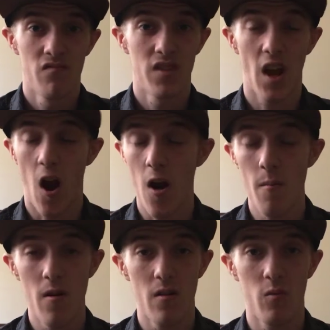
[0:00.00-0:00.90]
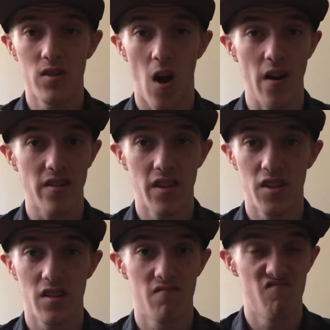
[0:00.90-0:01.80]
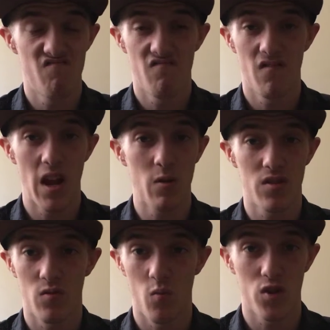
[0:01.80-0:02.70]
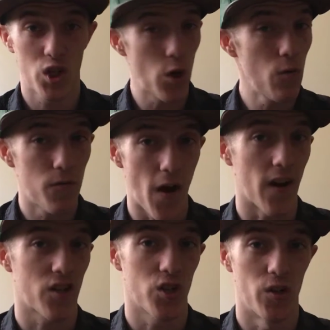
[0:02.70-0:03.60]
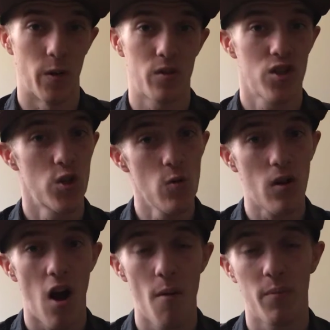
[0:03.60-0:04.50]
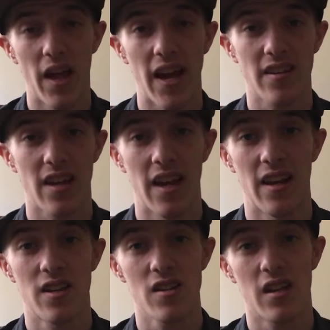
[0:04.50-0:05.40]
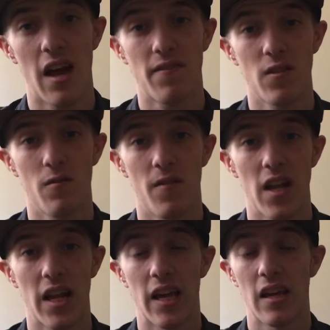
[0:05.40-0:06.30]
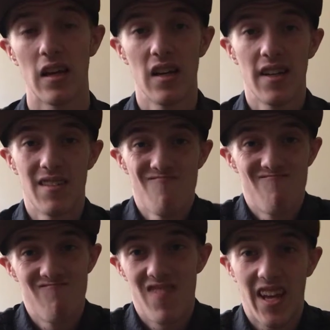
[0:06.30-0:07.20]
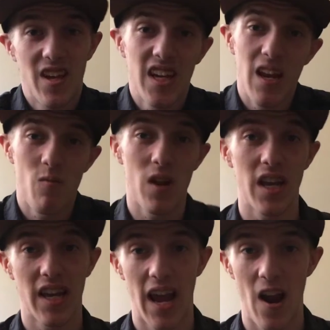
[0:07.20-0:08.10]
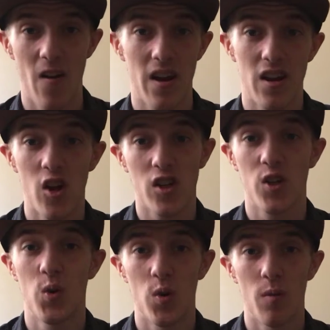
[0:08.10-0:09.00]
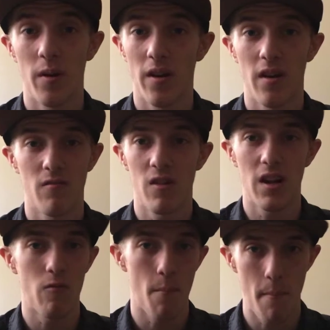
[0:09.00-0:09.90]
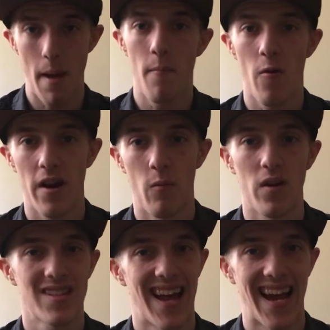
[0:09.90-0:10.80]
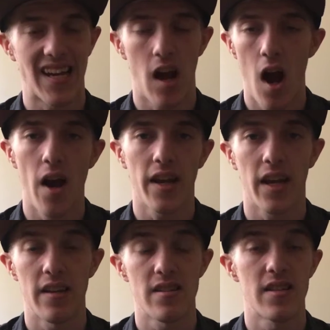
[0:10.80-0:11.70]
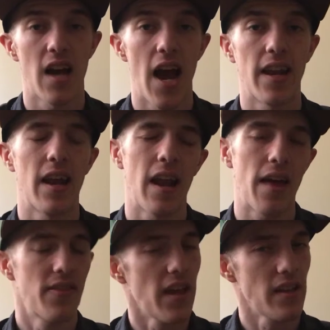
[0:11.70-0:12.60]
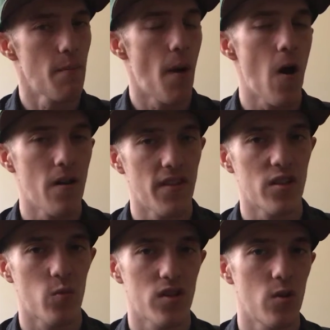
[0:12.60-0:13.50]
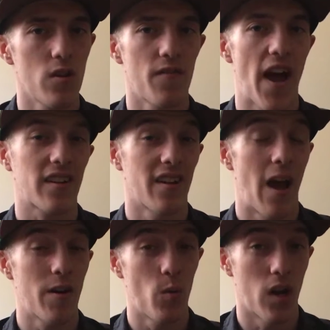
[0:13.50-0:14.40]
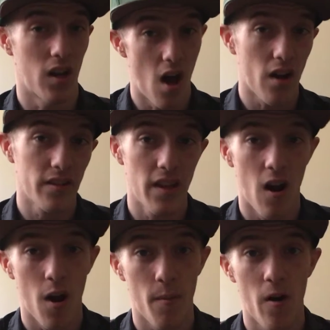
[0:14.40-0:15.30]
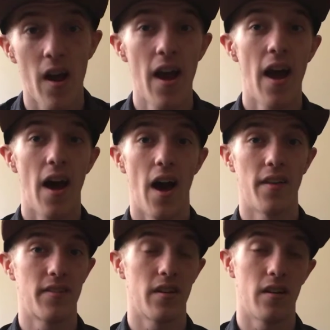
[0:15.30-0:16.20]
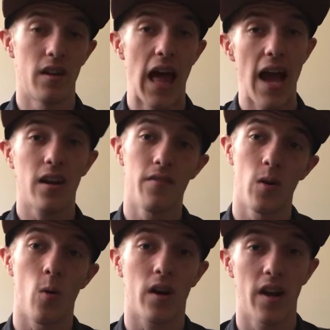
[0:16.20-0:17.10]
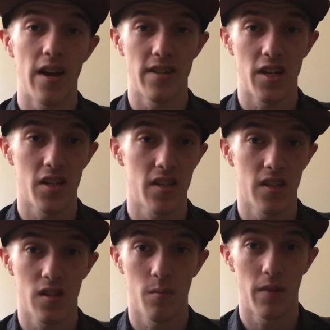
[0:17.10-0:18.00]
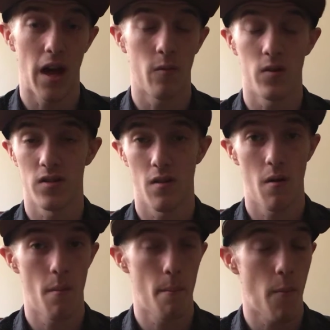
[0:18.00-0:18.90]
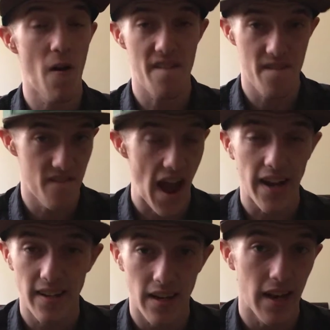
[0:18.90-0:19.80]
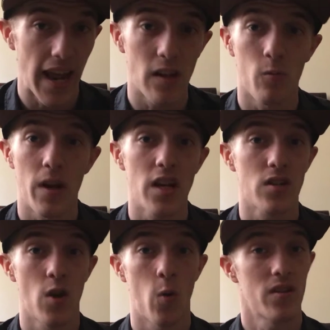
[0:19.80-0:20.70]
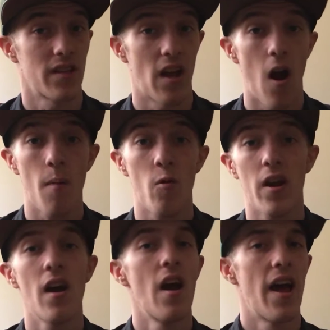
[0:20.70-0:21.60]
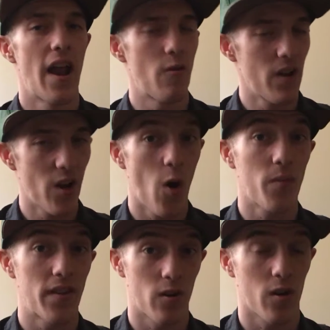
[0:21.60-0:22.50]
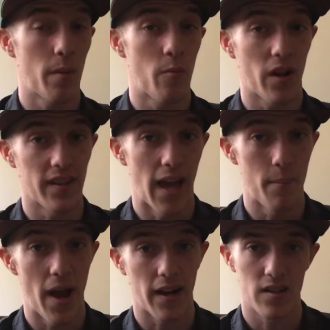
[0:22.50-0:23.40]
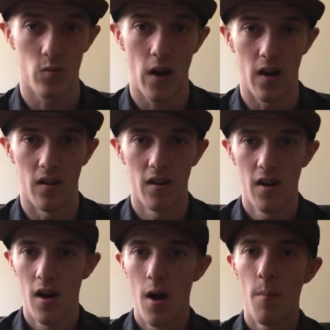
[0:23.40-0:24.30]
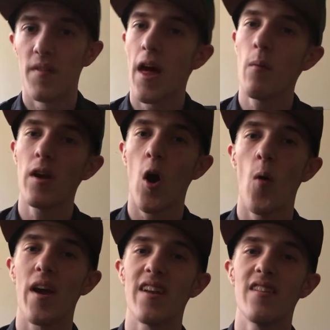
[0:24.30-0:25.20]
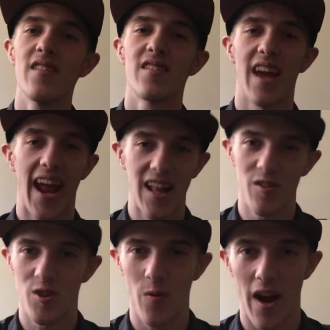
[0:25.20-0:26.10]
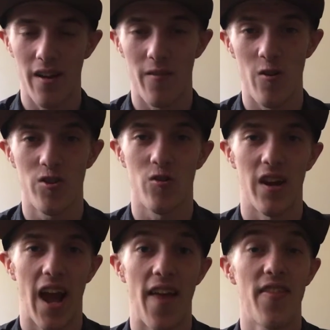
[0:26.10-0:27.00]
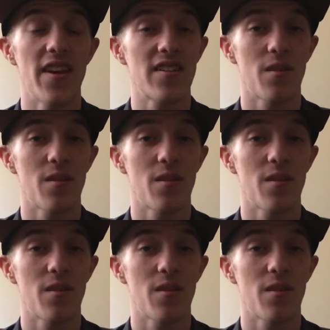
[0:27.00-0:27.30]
the armor was honestly just, it was too functional, it was too complex, and it just left you feeling like you didn't really care. It looked cool, but you didn't really remember it. It wasn't iconic in its design. And I think that part of this was due to the fact on how you unlock the armor, the lack of an organization system that was perfected in Halo Reach, known as the Armory. And I really hope that they're going to be bringing that back as well. But then we go into Halo 2 Anniversary, and this